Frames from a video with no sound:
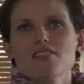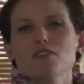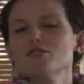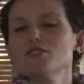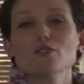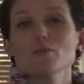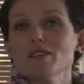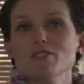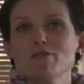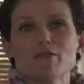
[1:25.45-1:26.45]
There is so
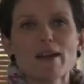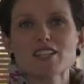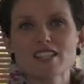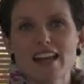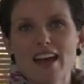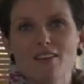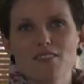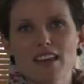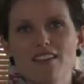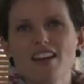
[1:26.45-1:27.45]
much information
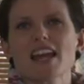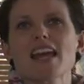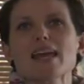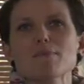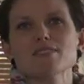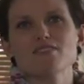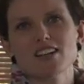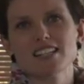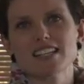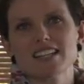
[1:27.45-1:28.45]
out there and heaps of
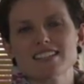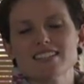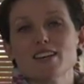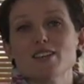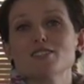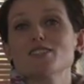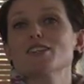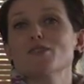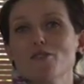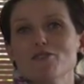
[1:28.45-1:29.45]
ideas so
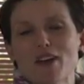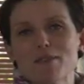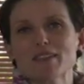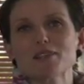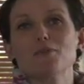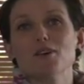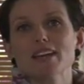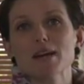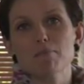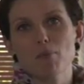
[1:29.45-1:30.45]
that your family
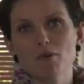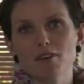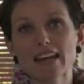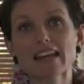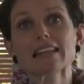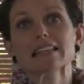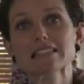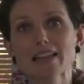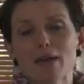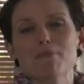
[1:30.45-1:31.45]
won't get bored eating the
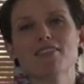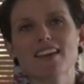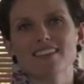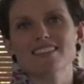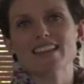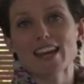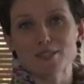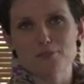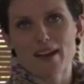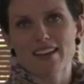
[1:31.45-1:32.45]
same things
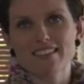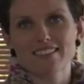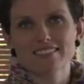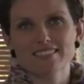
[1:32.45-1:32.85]
each week.